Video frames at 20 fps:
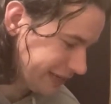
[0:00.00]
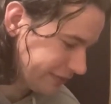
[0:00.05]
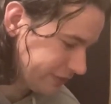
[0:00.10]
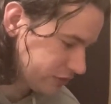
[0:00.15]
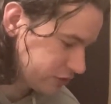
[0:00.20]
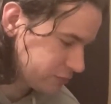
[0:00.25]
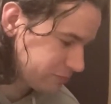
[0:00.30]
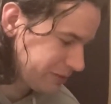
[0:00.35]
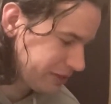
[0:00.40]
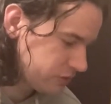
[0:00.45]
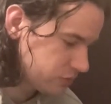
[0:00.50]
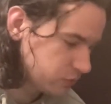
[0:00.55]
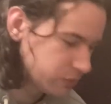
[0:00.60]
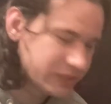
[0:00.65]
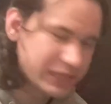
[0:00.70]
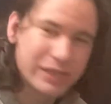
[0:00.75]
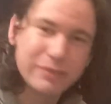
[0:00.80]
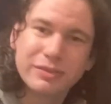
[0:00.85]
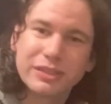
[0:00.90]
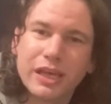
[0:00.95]
and the spindle
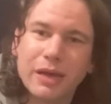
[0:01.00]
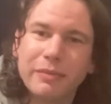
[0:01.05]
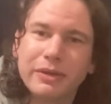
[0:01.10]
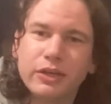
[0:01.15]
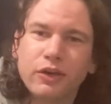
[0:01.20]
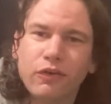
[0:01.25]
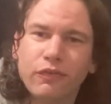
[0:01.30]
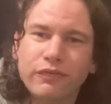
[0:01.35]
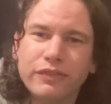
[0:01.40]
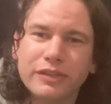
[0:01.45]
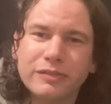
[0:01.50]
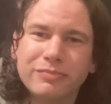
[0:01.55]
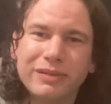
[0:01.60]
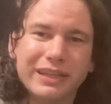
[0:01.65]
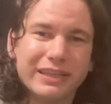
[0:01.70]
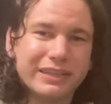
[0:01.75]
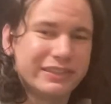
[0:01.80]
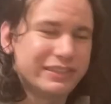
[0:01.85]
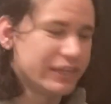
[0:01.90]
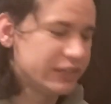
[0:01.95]
keeps coming off this
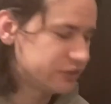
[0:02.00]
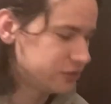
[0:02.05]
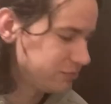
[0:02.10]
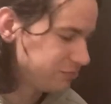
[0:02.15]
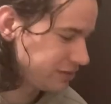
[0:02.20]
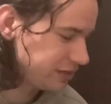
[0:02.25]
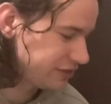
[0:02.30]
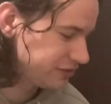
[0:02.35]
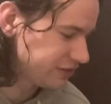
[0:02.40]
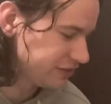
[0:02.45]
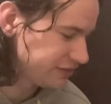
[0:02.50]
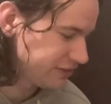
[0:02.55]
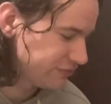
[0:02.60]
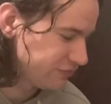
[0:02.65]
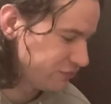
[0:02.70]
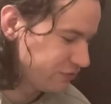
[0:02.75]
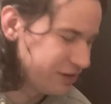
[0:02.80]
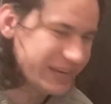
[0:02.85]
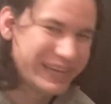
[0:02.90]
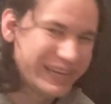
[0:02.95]
PlayStation because it's
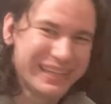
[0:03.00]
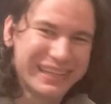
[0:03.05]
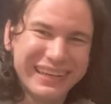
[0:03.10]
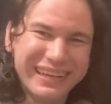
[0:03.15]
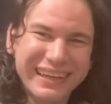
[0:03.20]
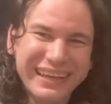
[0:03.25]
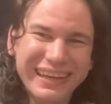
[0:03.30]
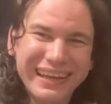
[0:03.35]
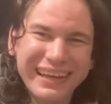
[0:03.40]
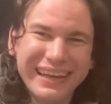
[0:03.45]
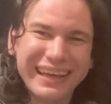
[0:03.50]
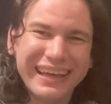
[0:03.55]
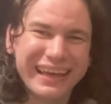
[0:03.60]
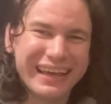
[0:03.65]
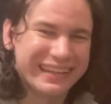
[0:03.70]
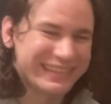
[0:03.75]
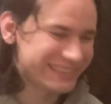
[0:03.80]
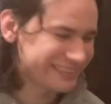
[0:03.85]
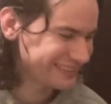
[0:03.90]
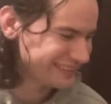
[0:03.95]
in
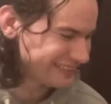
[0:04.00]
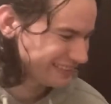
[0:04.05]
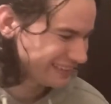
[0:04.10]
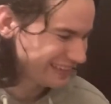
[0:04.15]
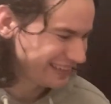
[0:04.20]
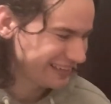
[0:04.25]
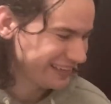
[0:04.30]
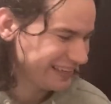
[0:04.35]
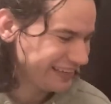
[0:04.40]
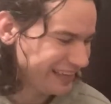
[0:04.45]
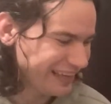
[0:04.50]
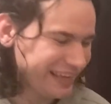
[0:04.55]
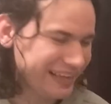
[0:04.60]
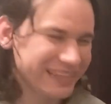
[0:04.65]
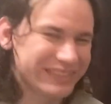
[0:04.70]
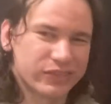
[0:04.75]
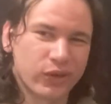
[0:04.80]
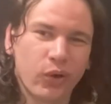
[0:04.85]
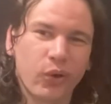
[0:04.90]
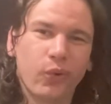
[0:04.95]

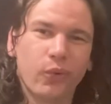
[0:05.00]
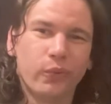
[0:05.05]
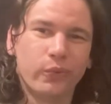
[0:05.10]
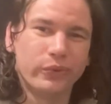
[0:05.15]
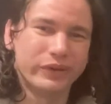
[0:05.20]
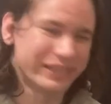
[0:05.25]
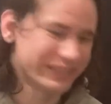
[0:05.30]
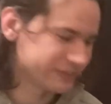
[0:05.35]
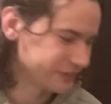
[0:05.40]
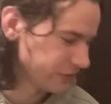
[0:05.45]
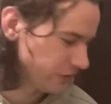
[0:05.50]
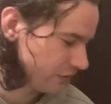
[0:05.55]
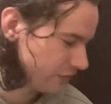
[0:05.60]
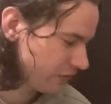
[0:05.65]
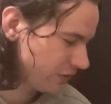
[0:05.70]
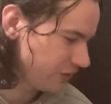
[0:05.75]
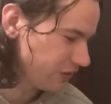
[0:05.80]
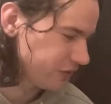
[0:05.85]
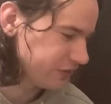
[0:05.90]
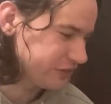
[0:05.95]
it's old. It's gotten
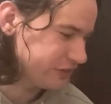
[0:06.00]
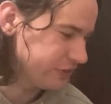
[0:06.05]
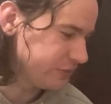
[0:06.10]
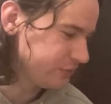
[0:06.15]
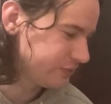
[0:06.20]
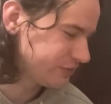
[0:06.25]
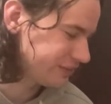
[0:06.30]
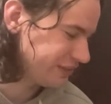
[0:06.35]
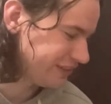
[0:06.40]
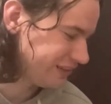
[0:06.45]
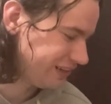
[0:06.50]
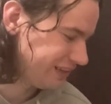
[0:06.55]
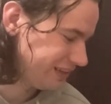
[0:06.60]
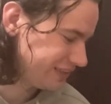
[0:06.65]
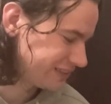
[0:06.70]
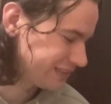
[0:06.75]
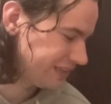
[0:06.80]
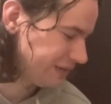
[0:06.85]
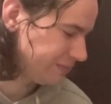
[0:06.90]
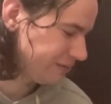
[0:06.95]
a lot of use in the
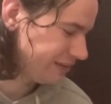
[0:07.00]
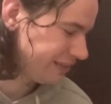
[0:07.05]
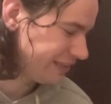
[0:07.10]
last couple